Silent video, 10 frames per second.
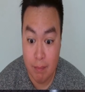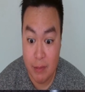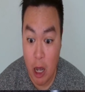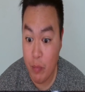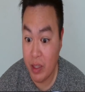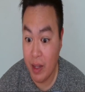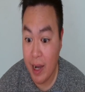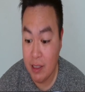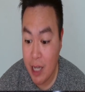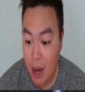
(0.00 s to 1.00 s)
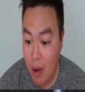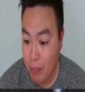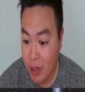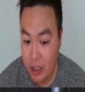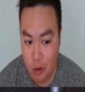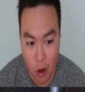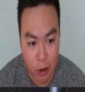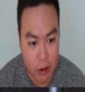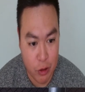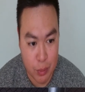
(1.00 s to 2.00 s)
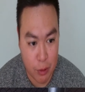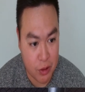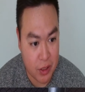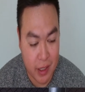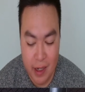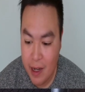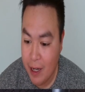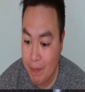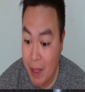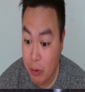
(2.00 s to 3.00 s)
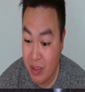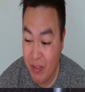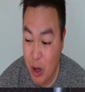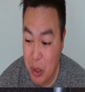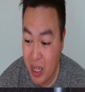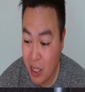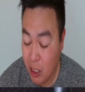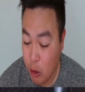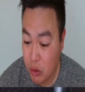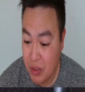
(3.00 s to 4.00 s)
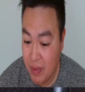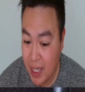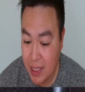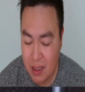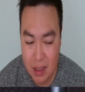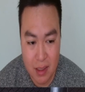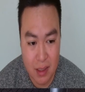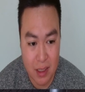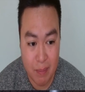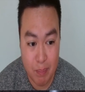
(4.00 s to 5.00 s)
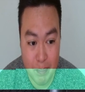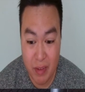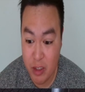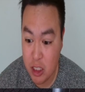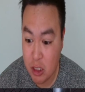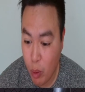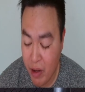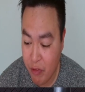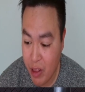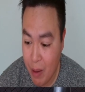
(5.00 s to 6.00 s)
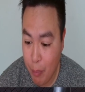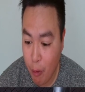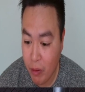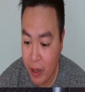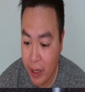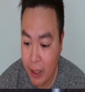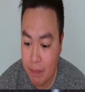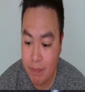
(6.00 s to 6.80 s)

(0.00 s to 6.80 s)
That'll be the last time I'm playing Drakkar Klose personally. That was a very close fight. A bit of a sweat for that parlay.